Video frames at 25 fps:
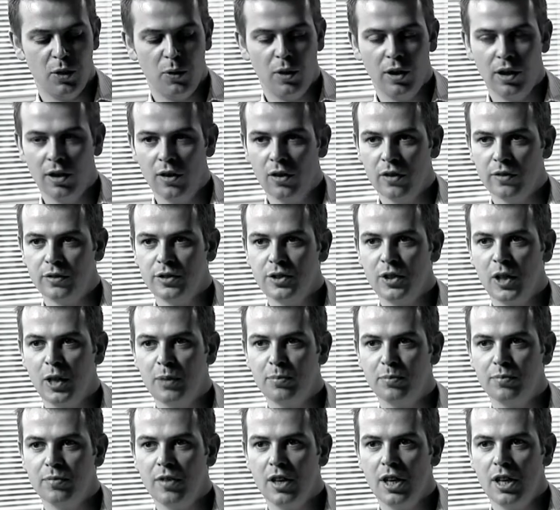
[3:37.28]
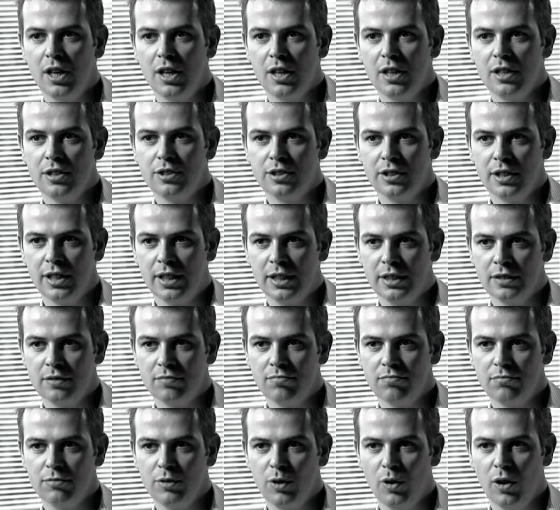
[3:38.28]
quite a lot of time seeing
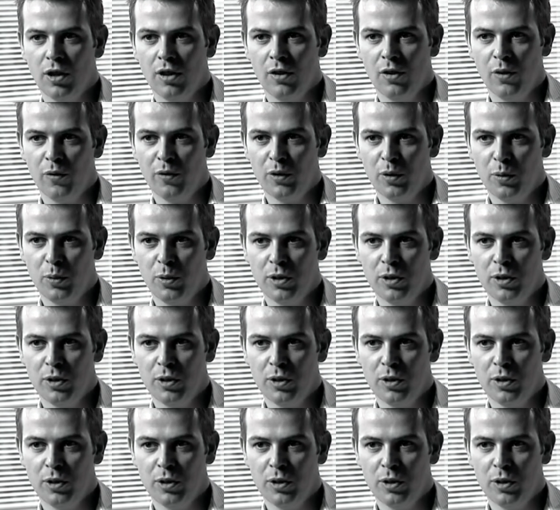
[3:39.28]
quite a lot of the